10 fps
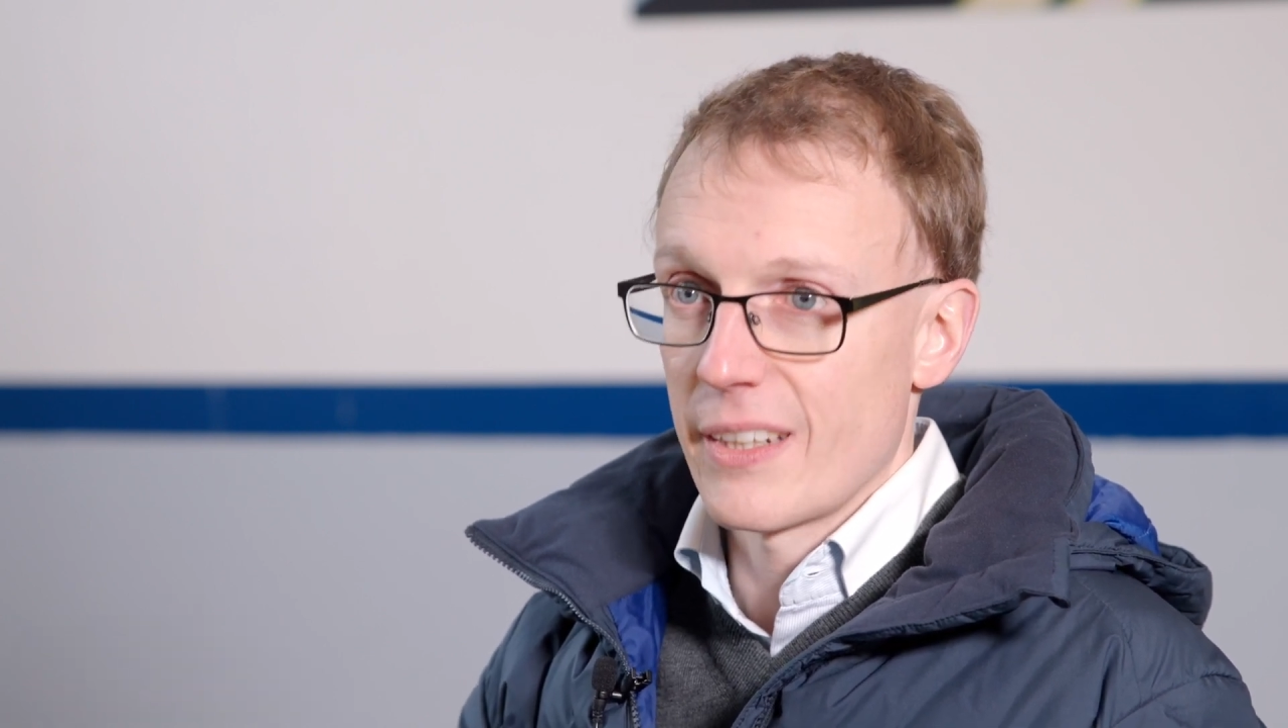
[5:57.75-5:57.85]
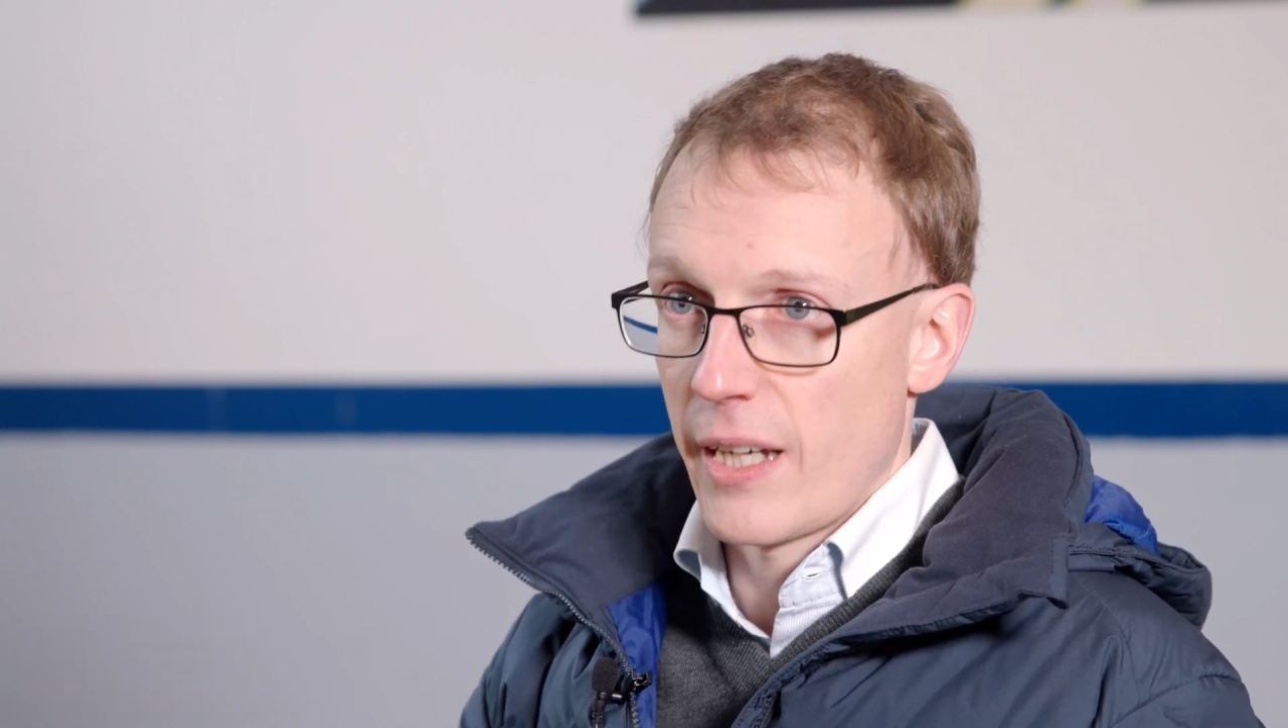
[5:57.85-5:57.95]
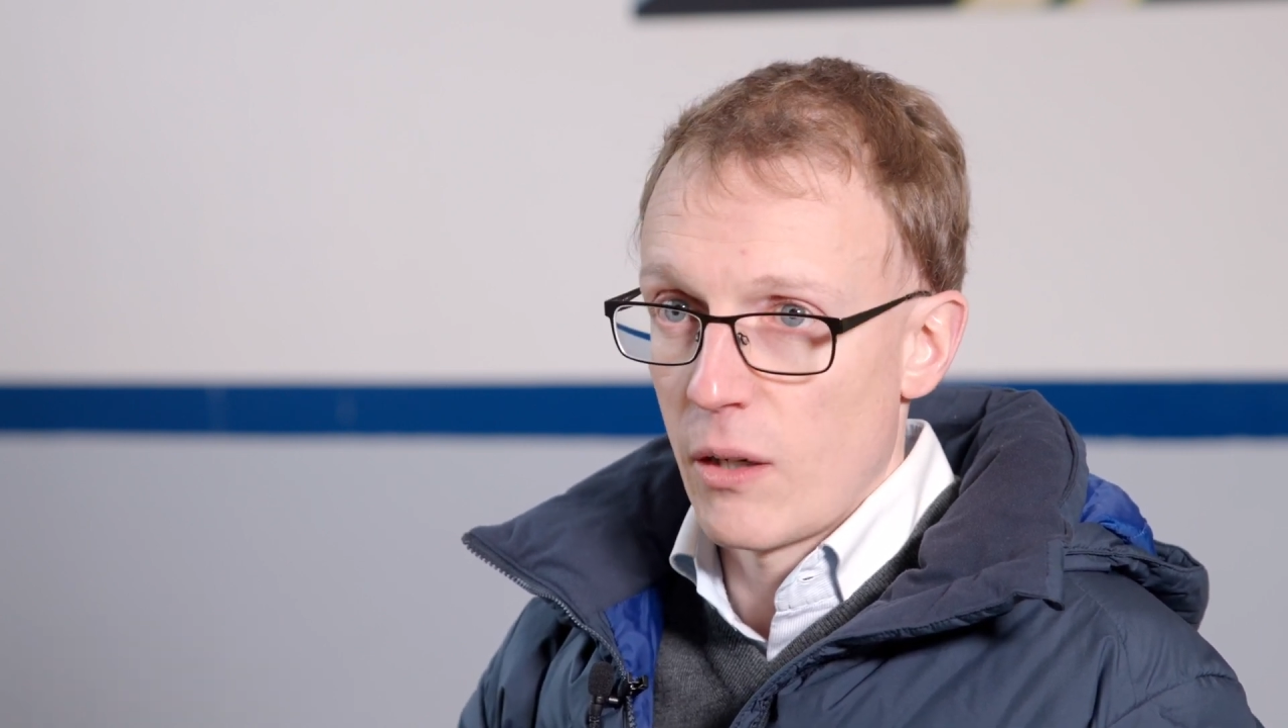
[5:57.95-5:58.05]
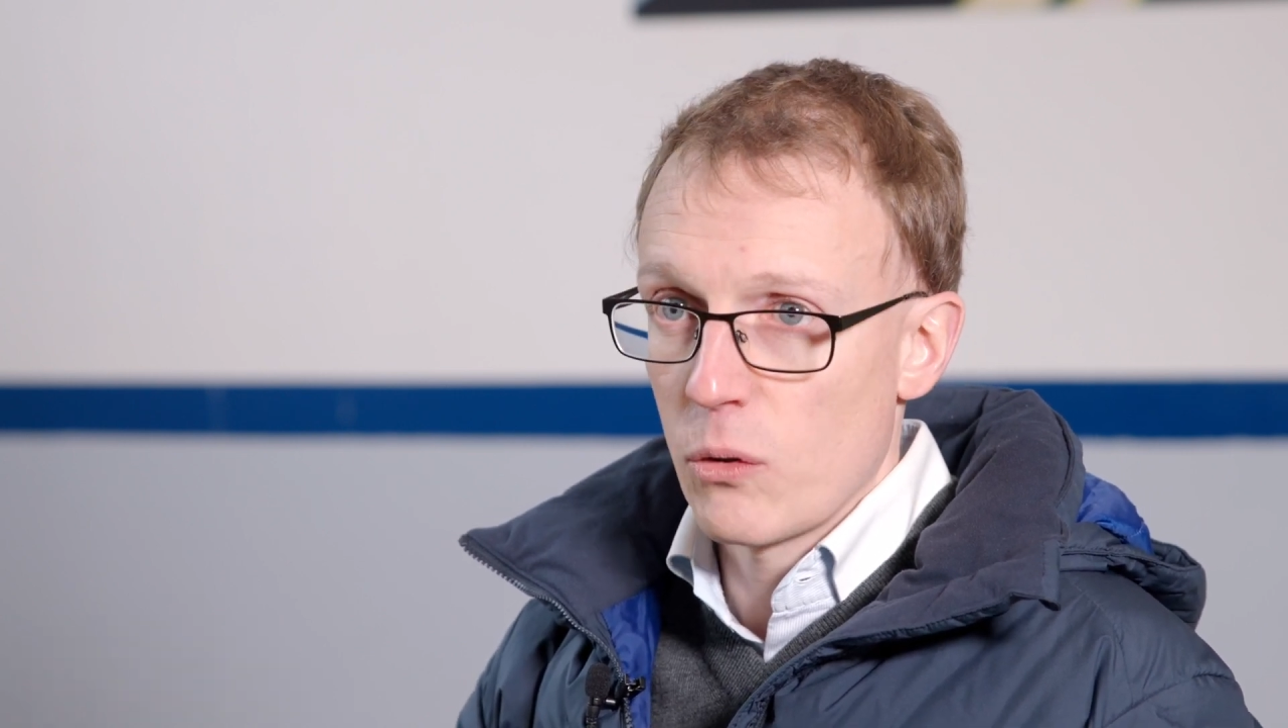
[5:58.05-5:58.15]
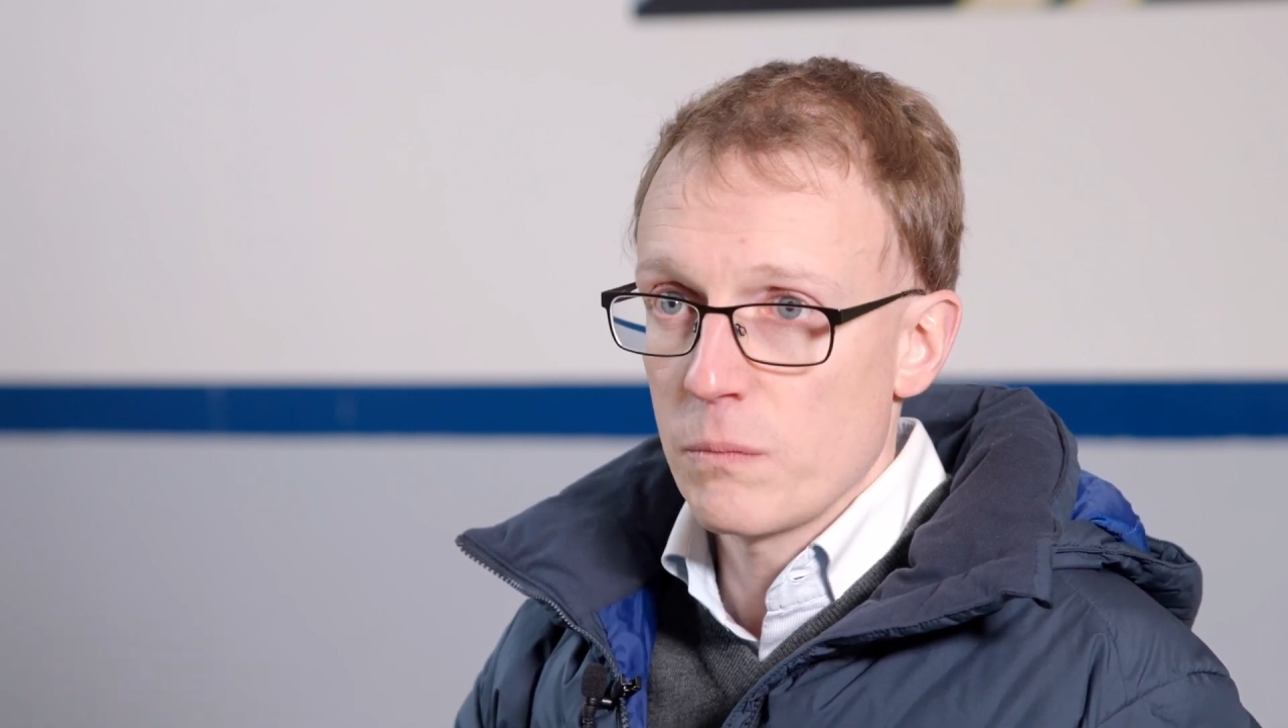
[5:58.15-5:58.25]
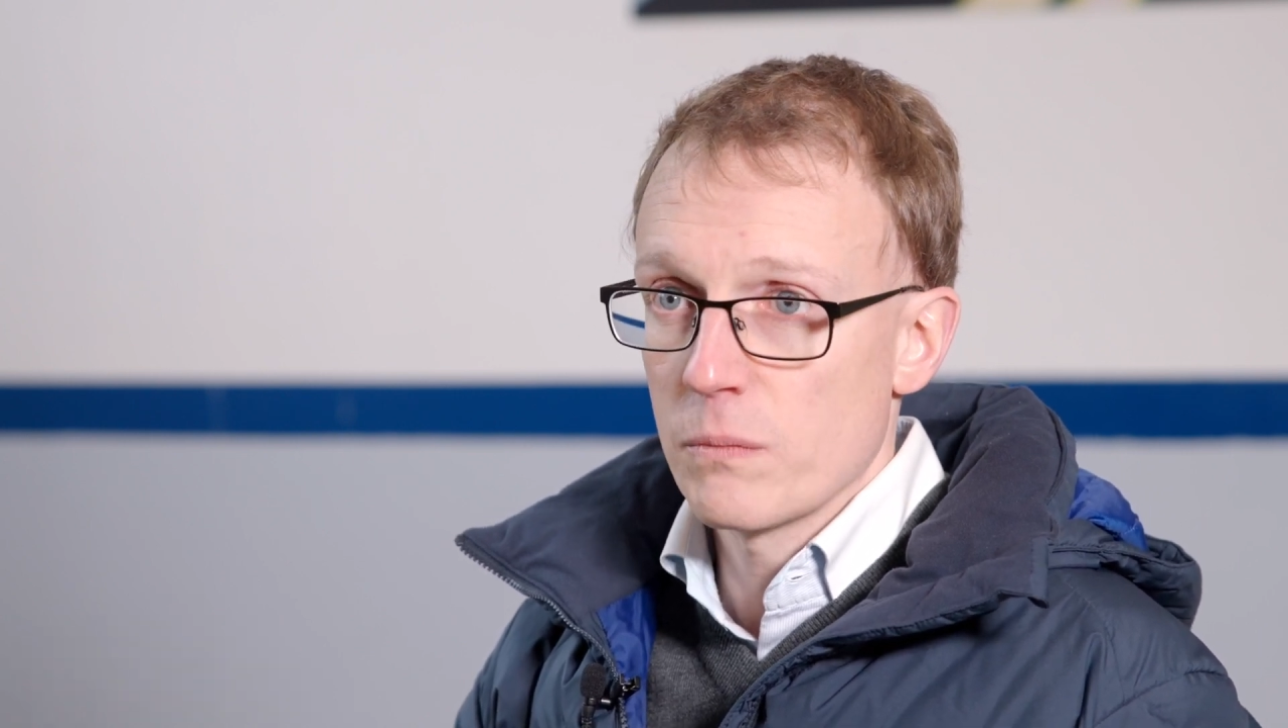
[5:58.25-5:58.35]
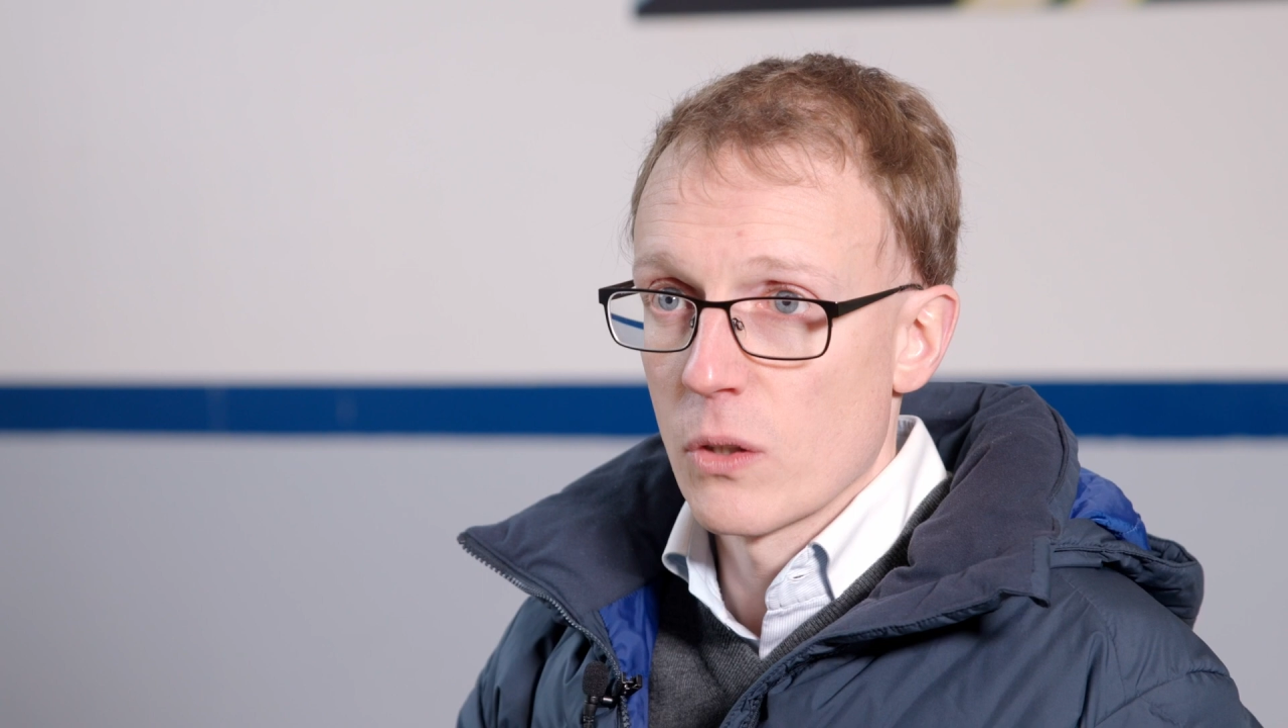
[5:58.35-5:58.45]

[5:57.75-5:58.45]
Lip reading: now.